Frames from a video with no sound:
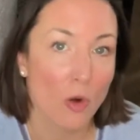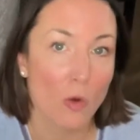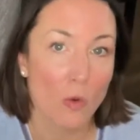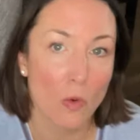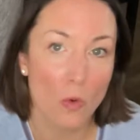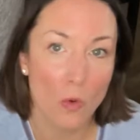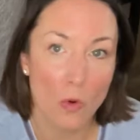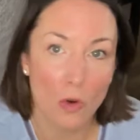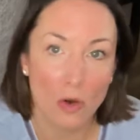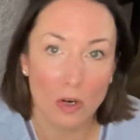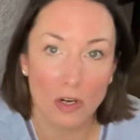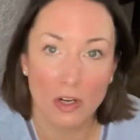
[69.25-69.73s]

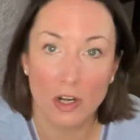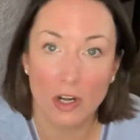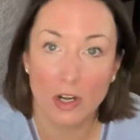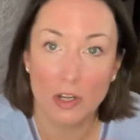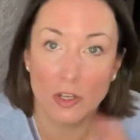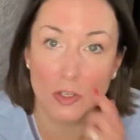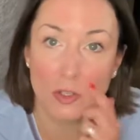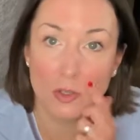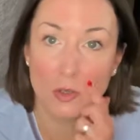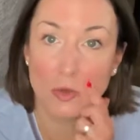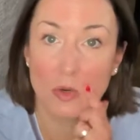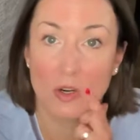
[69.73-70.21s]
or
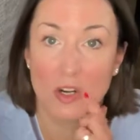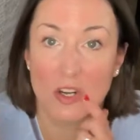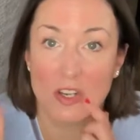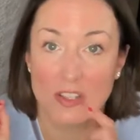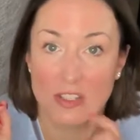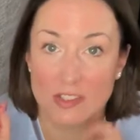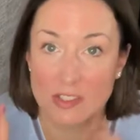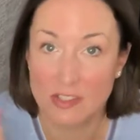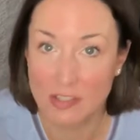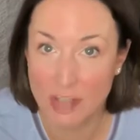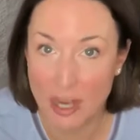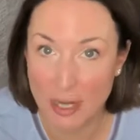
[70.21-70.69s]
your
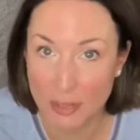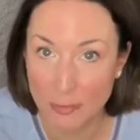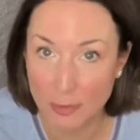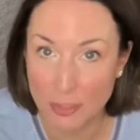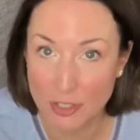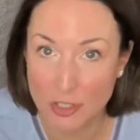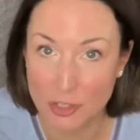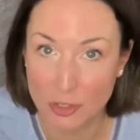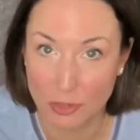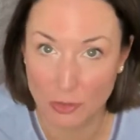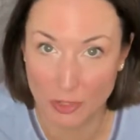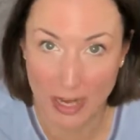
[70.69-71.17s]

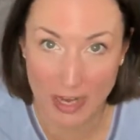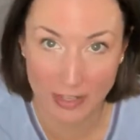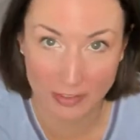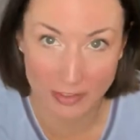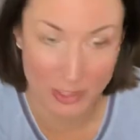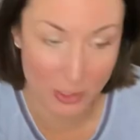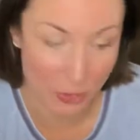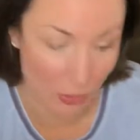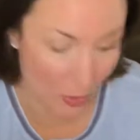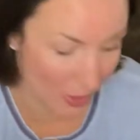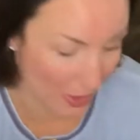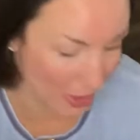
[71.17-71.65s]
cypress
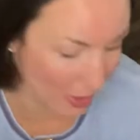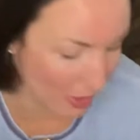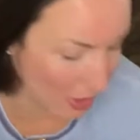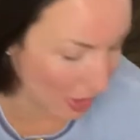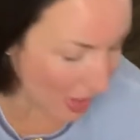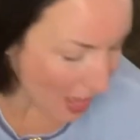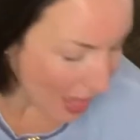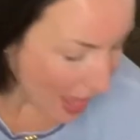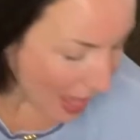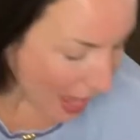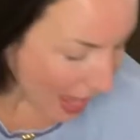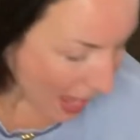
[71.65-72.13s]
grounding oil,